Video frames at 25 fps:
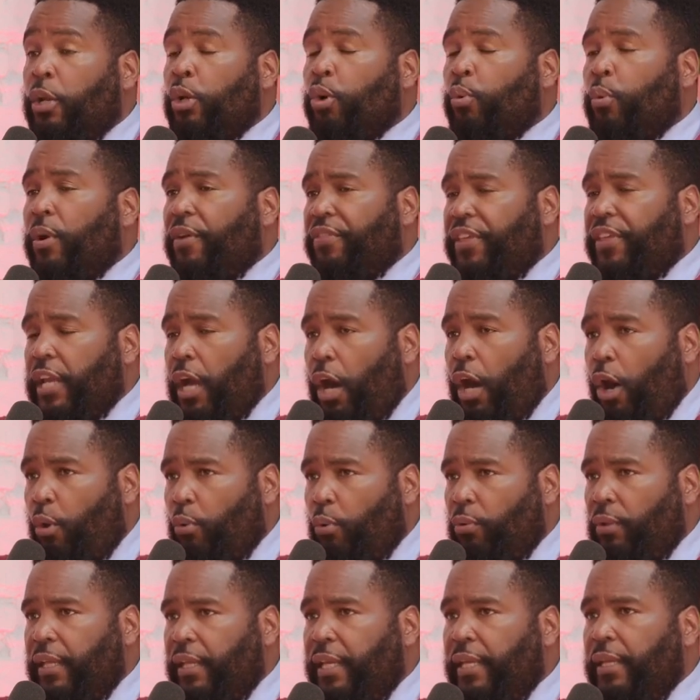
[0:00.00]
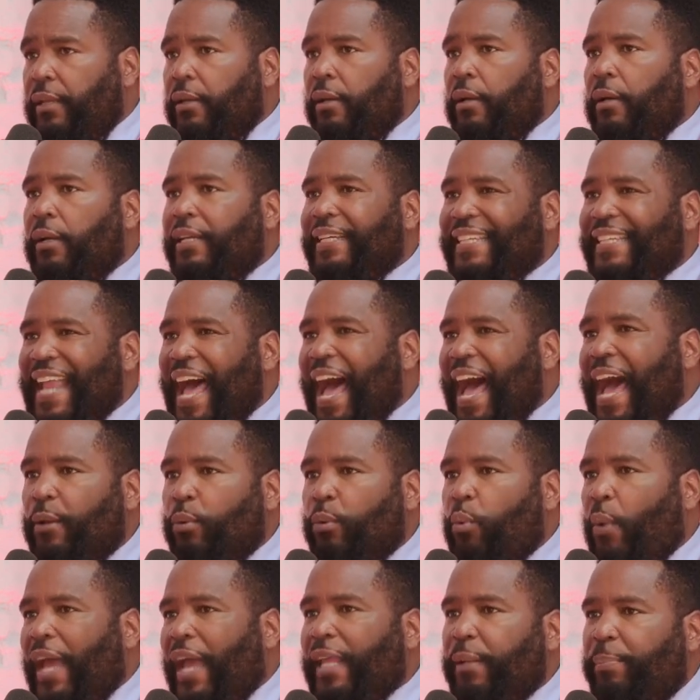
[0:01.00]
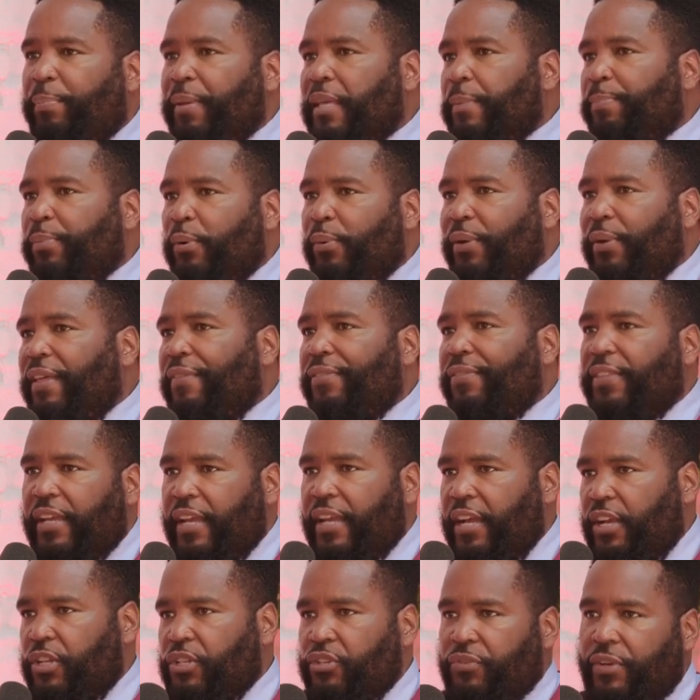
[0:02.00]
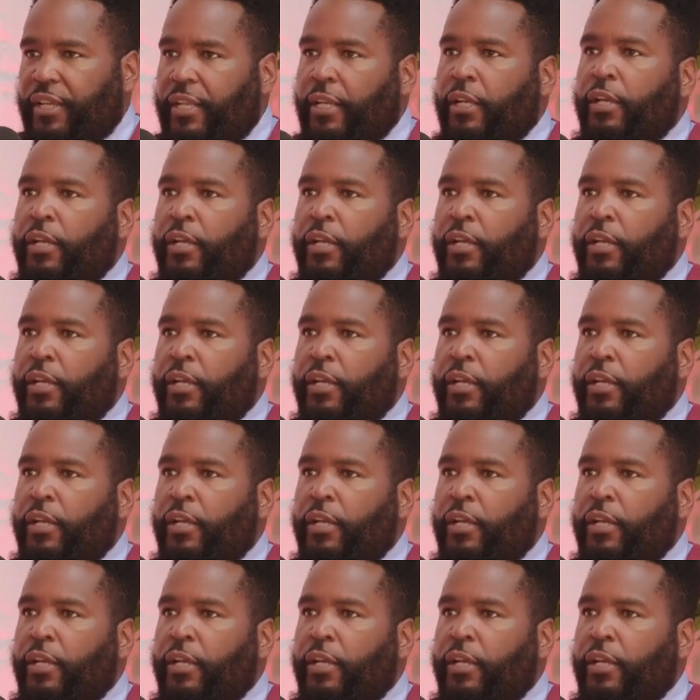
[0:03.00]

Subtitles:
We're the only non-white people in the country